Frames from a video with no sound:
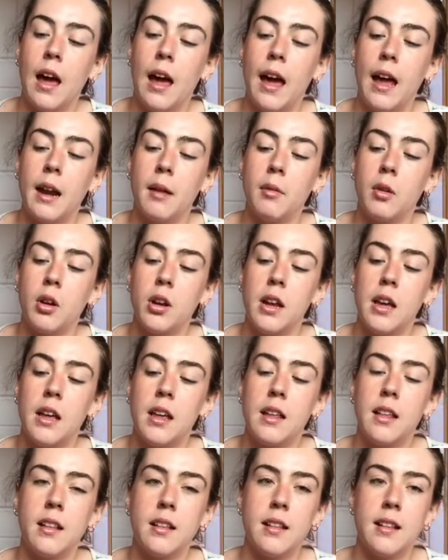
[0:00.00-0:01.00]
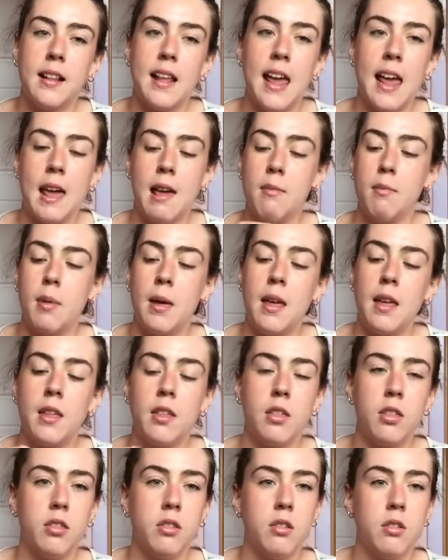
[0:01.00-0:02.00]
and I'm going to tape it
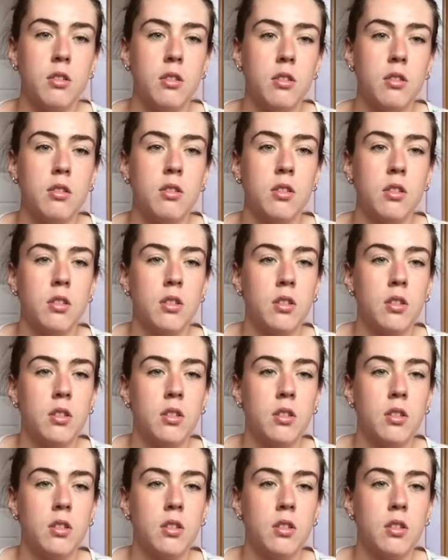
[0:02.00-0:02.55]
through